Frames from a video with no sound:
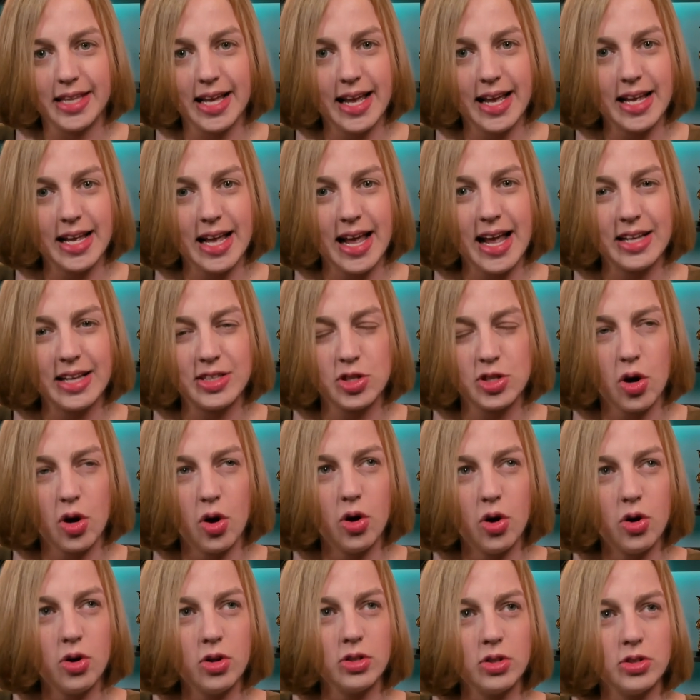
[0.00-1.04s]
It's
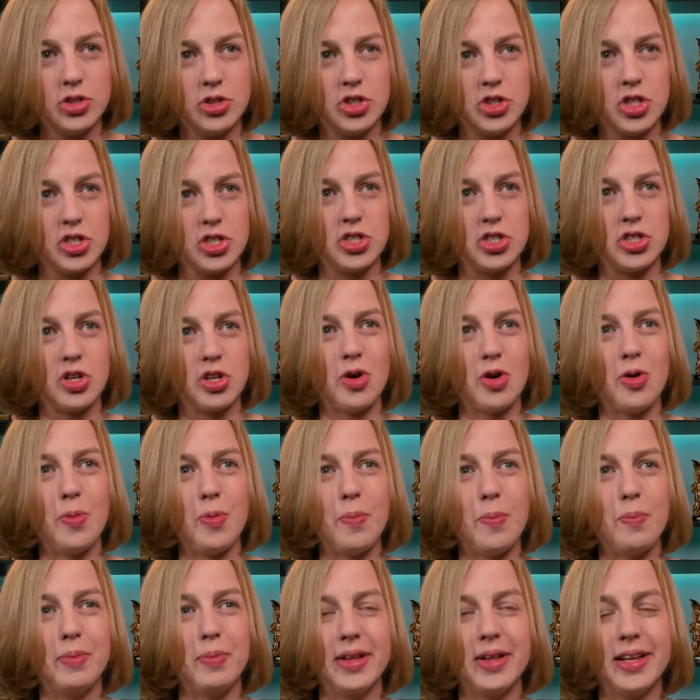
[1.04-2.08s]
all just so
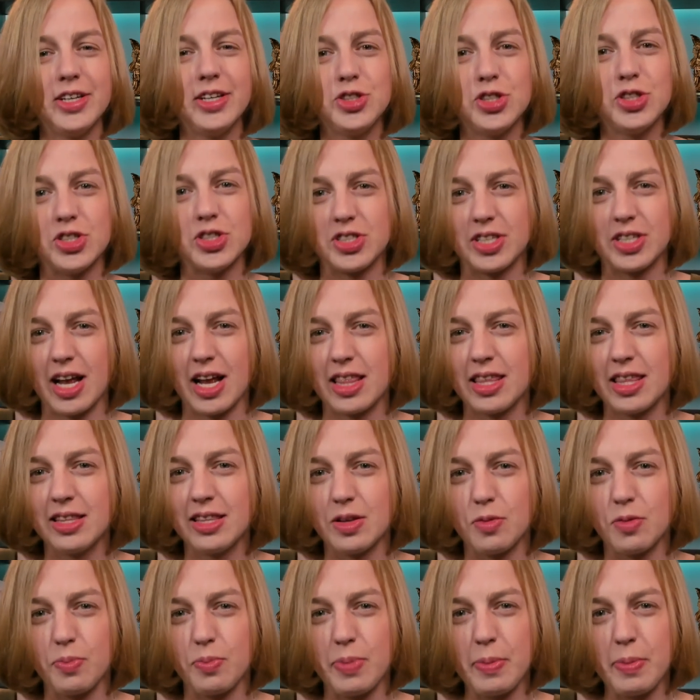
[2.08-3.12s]
malicious, and I think
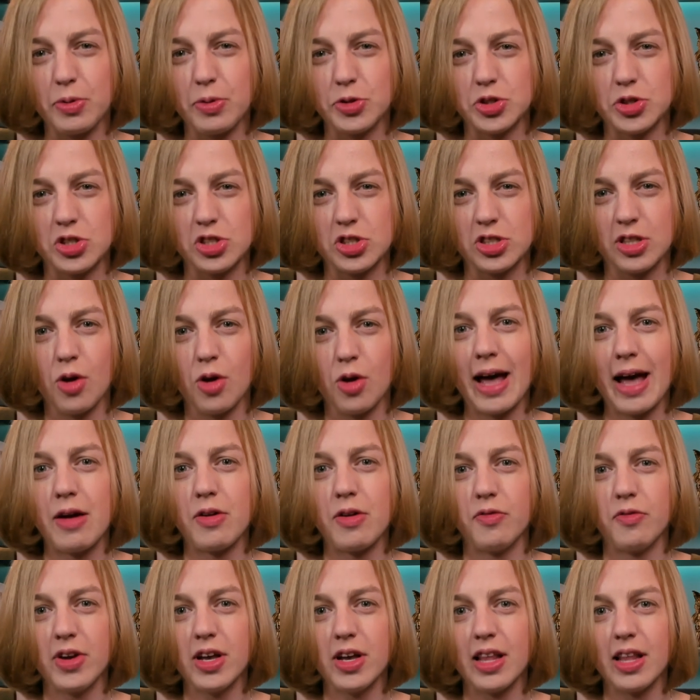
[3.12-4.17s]
that people should slow down
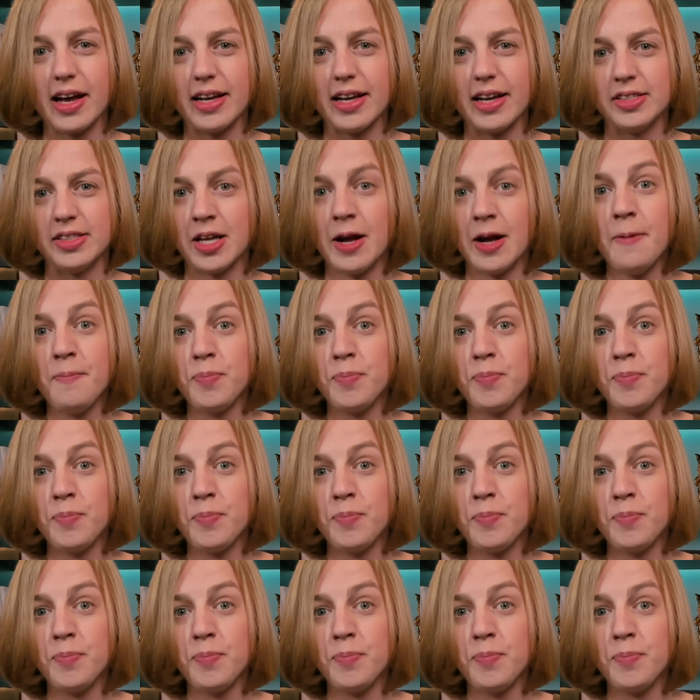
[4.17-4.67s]
and realize